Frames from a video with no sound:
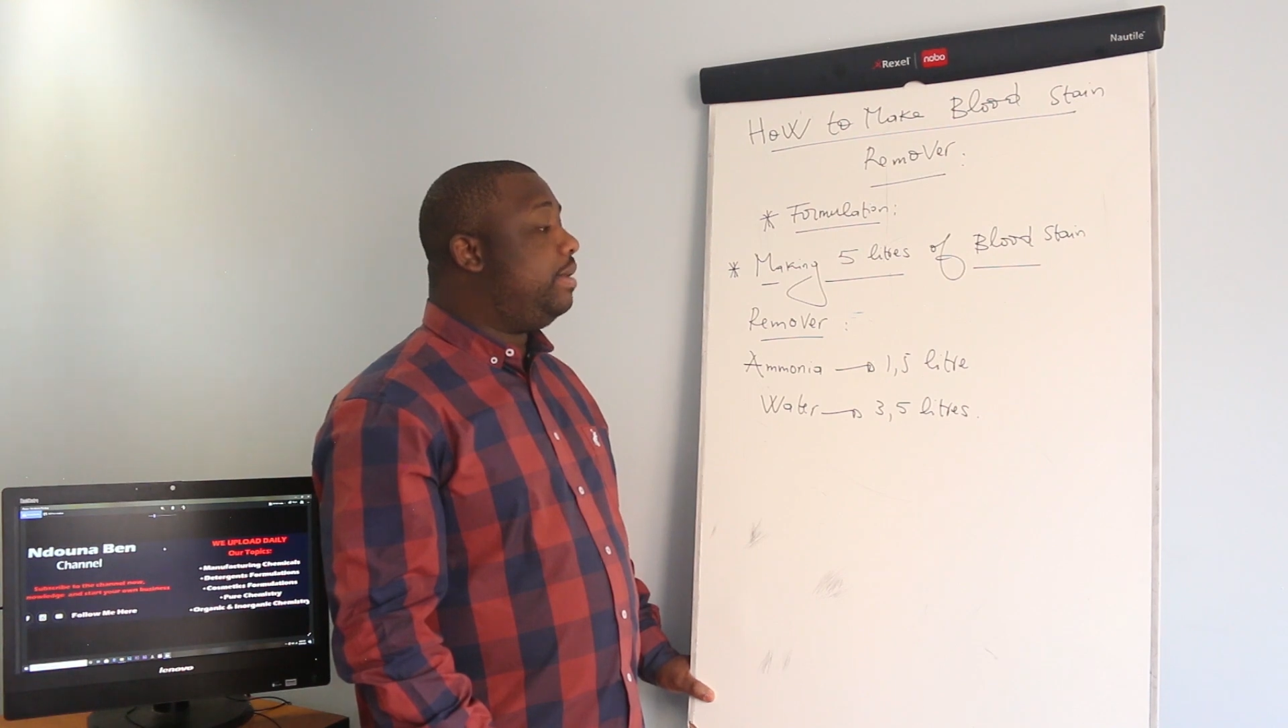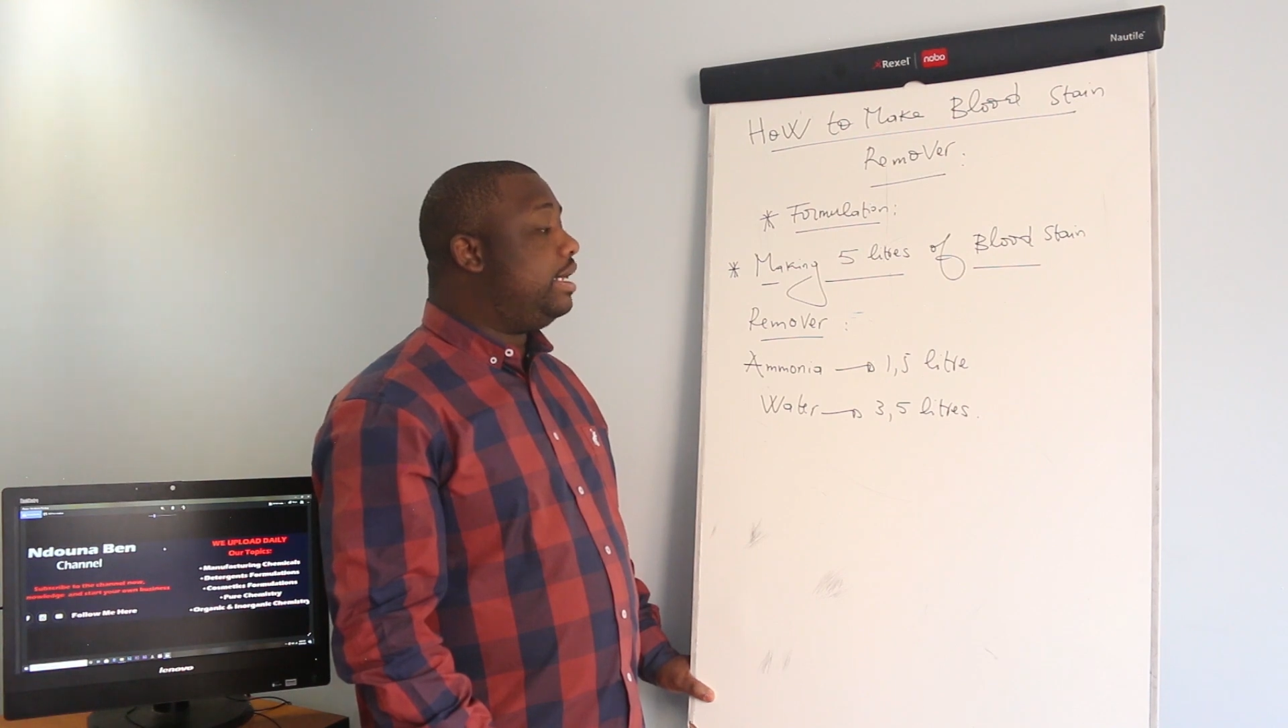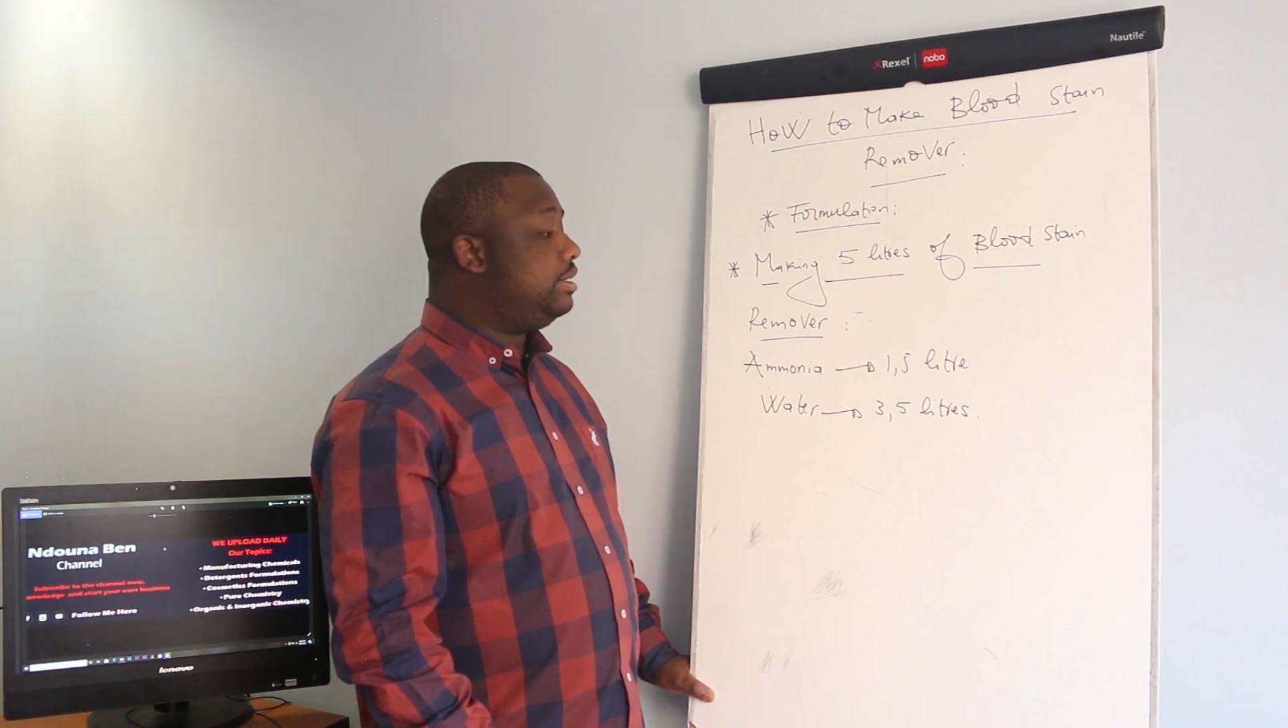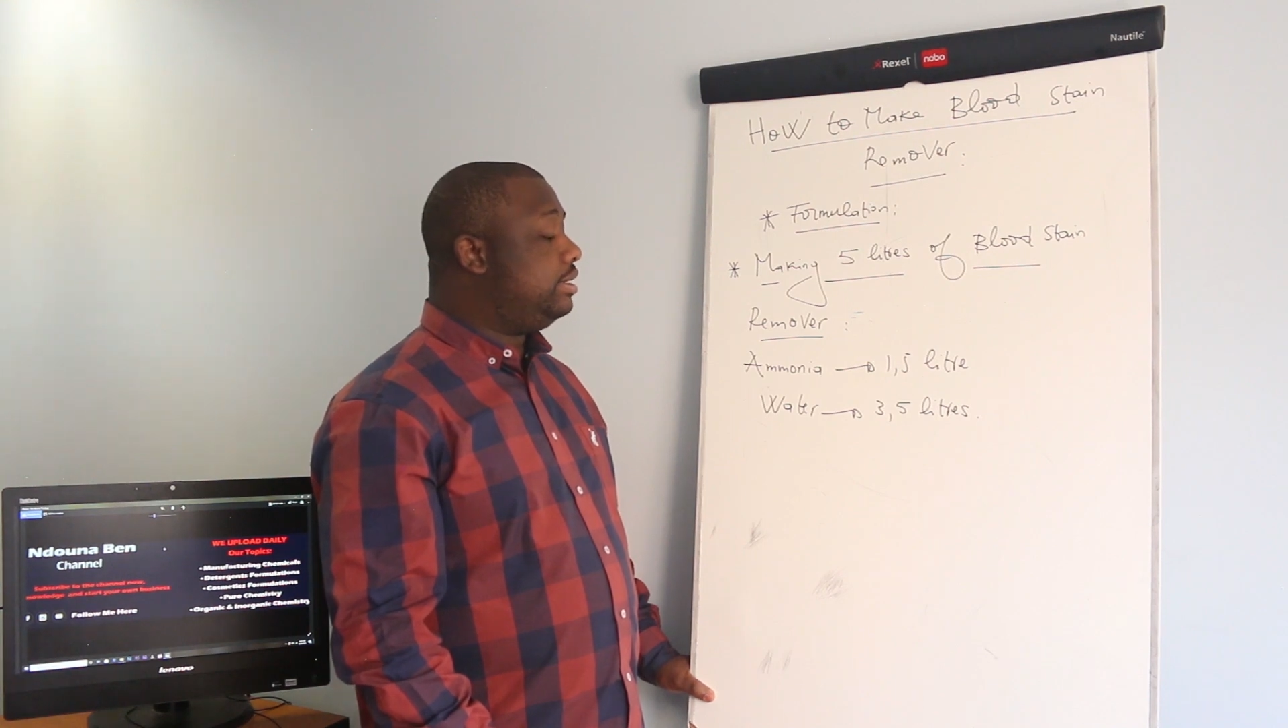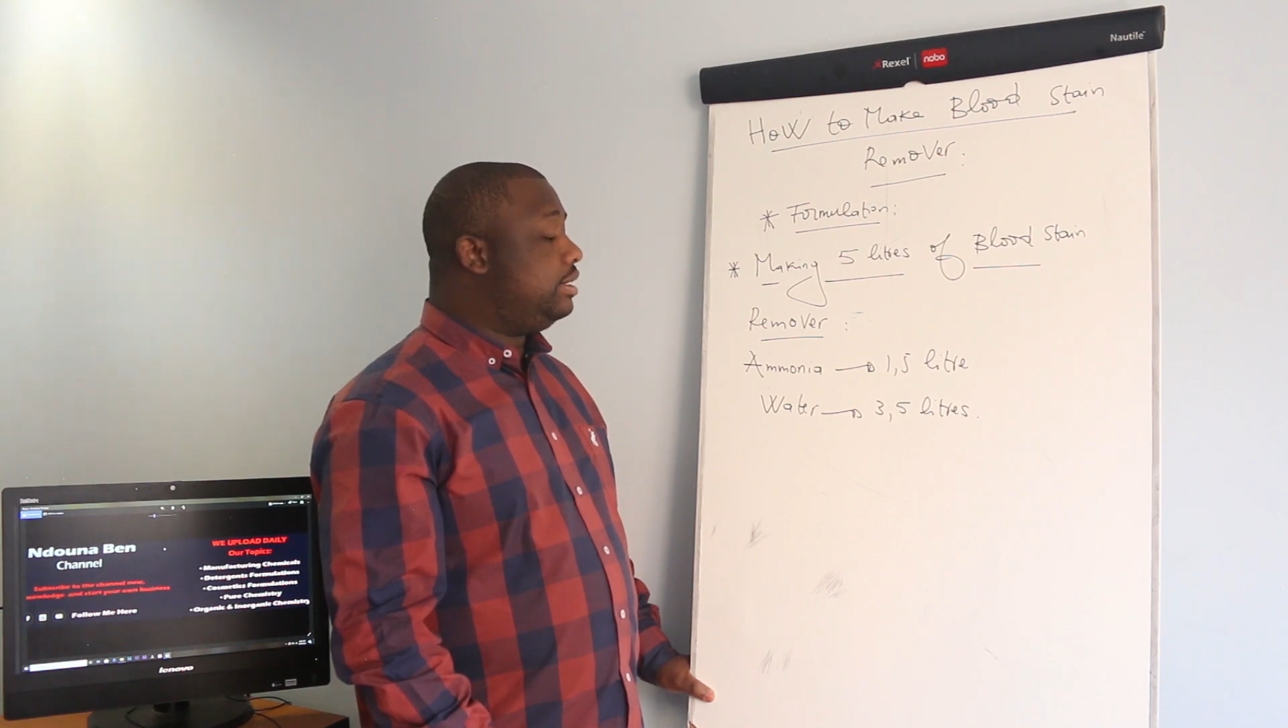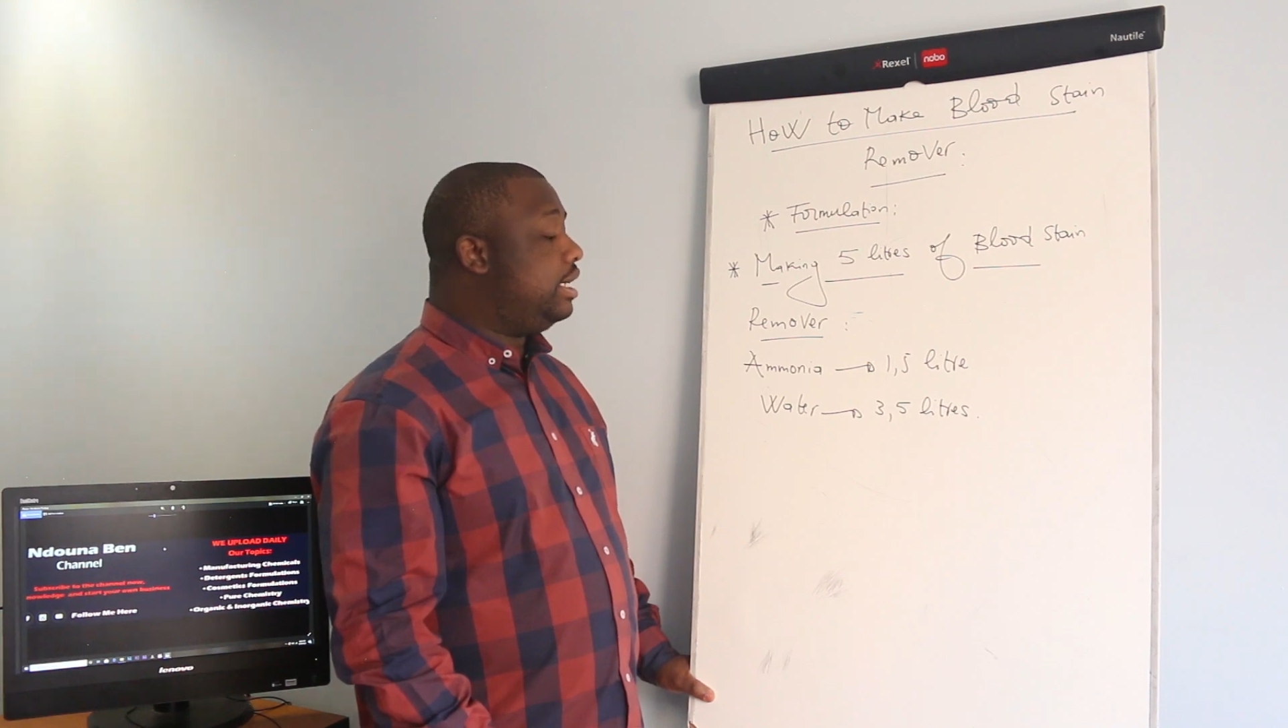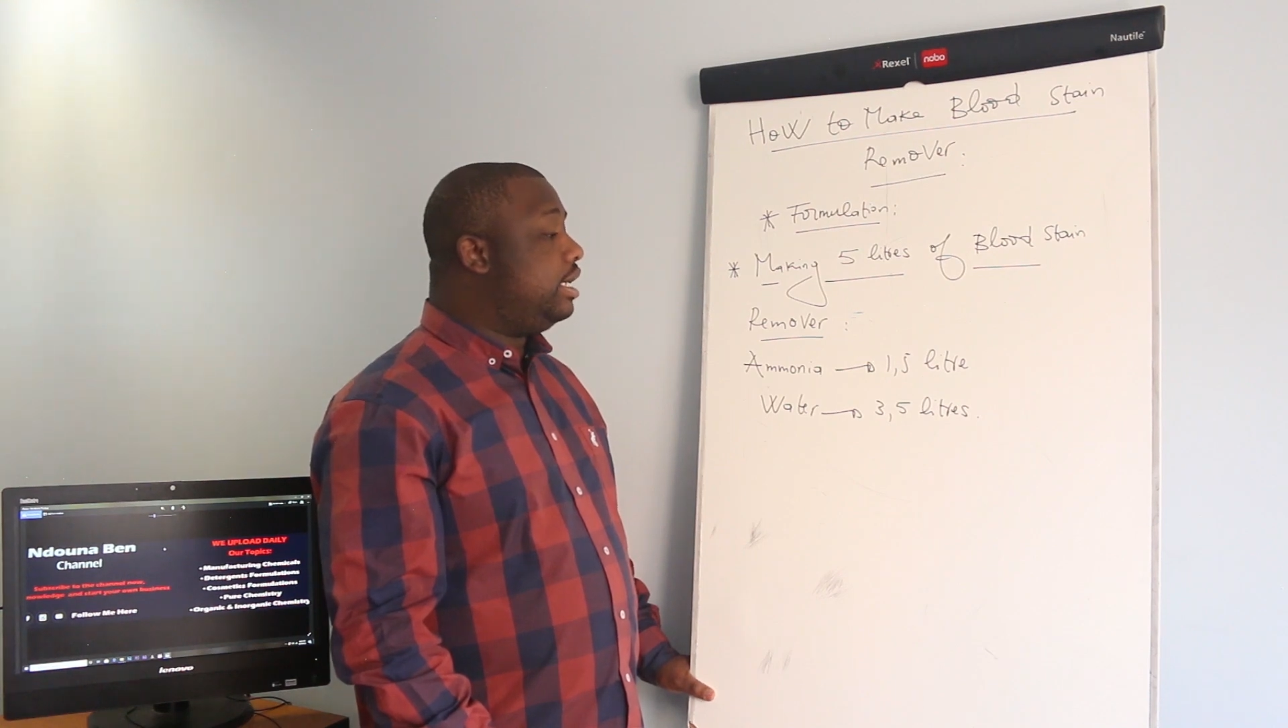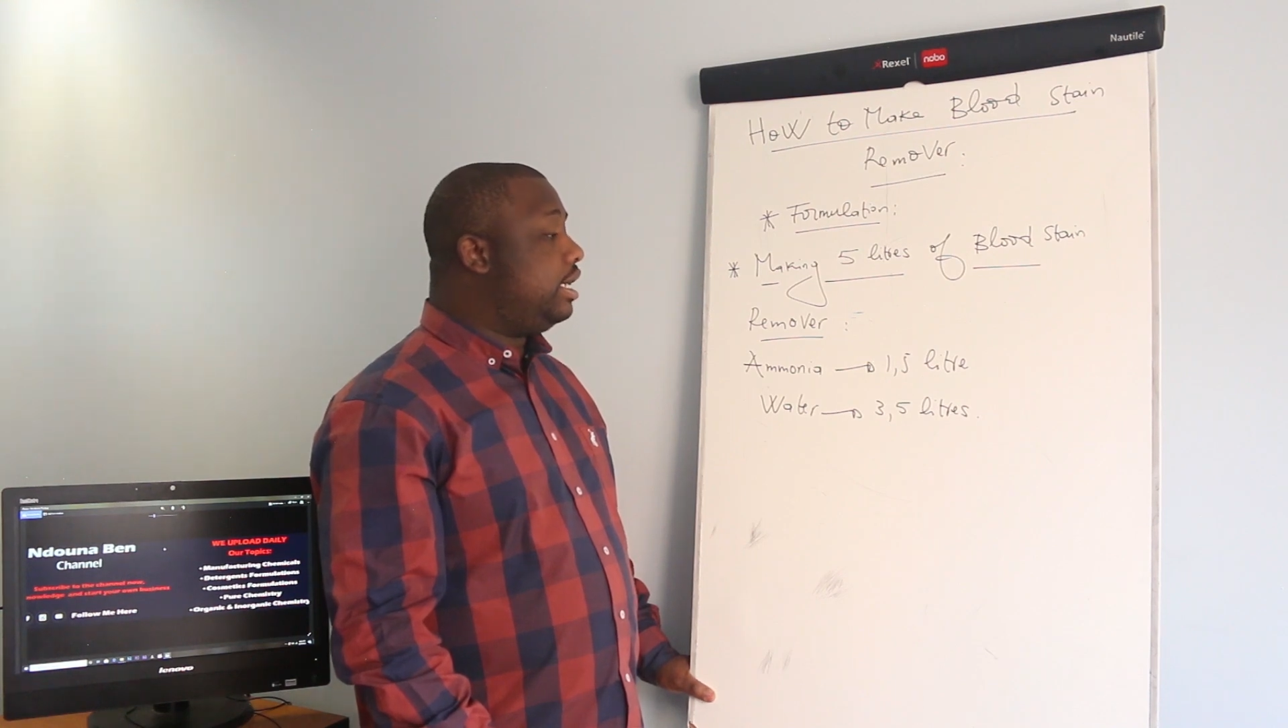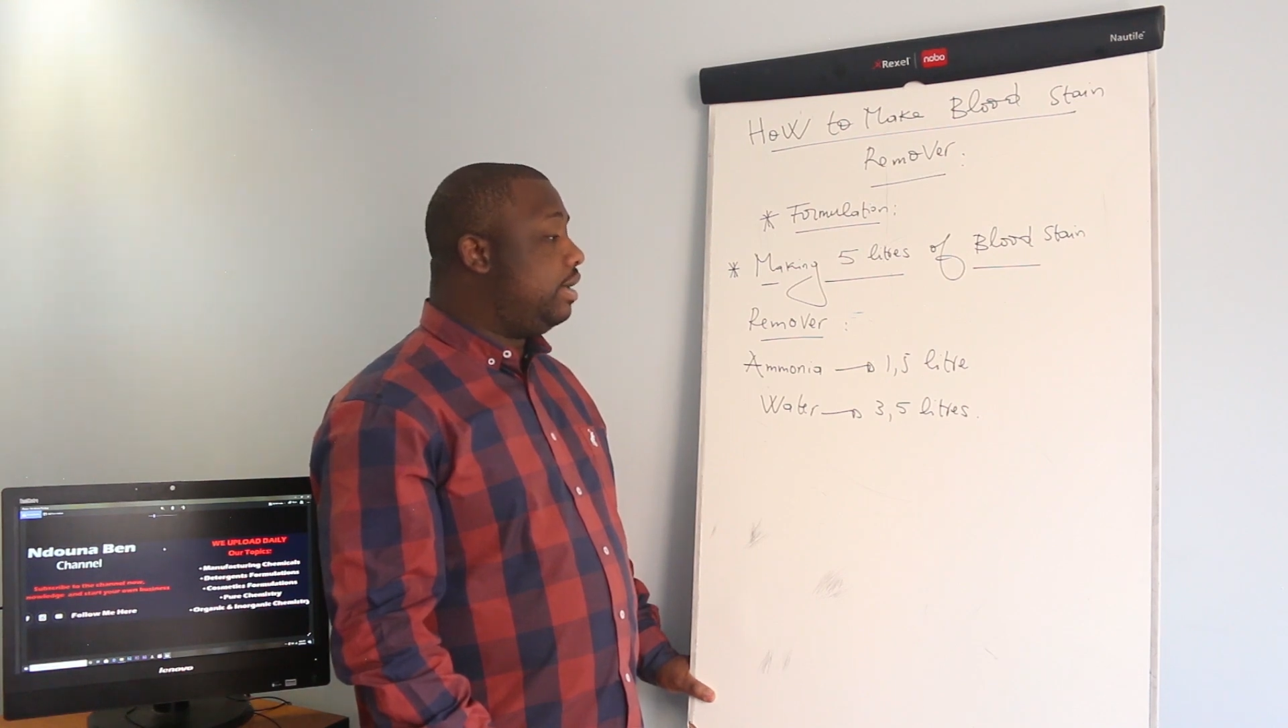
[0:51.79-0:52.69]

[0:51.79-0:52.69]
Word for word: blood stain